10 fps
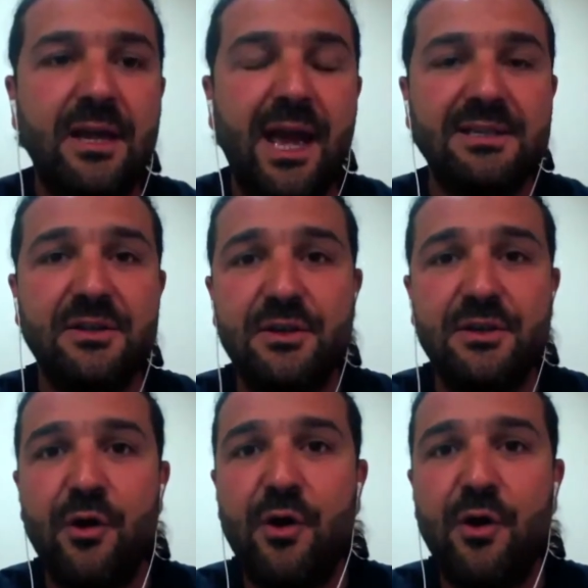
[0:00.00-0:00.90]
Yes,
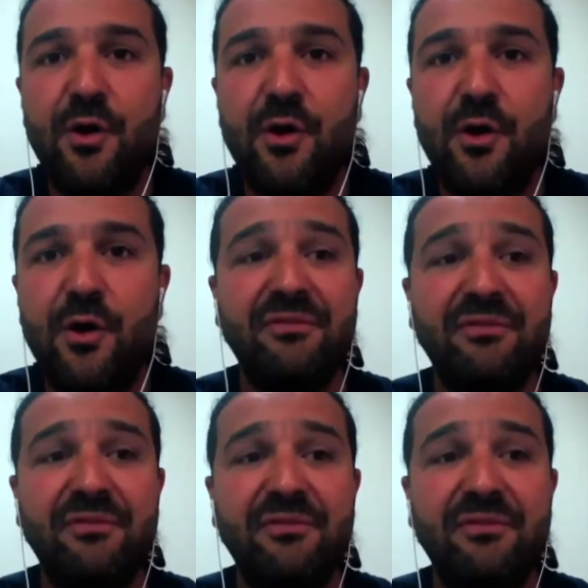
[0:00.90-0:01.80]
so I will
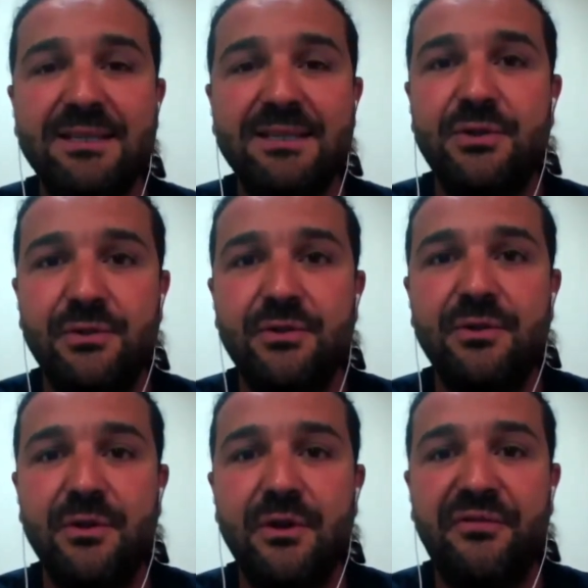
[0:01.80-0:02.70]
have to ask
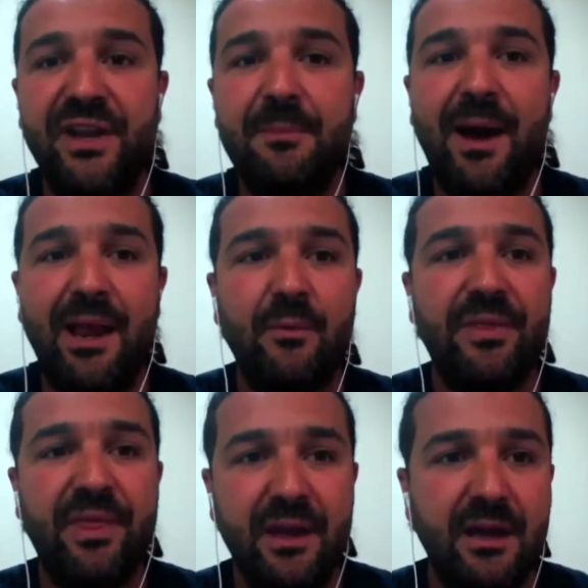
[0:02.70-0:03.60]
to Philippe
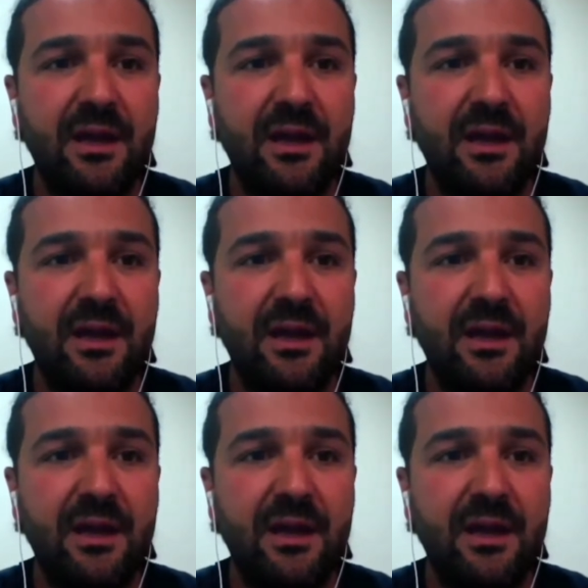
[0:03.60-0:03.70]
Alain